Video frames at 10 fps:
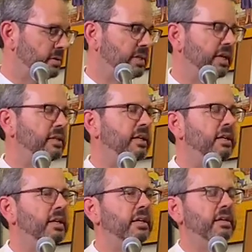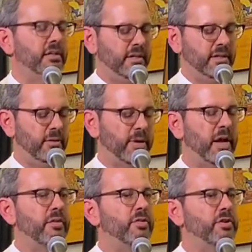Ted Kennedy. It doesn't
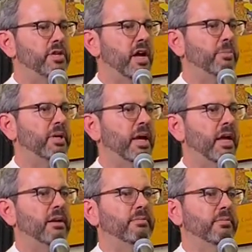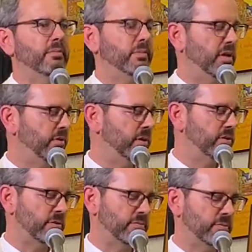matter if you're John McCain. You know, these
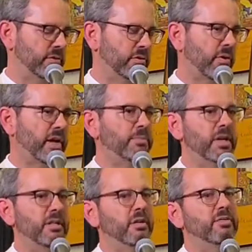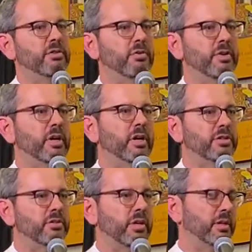are great men that have served our
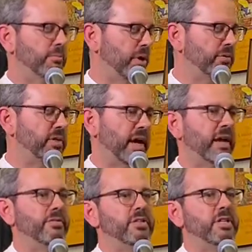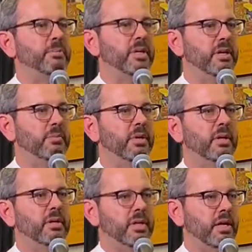country that both died of a GBM,
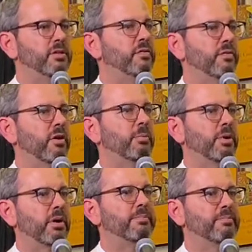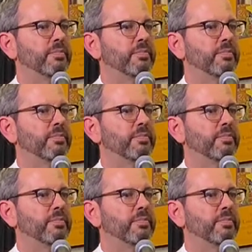not too far apart.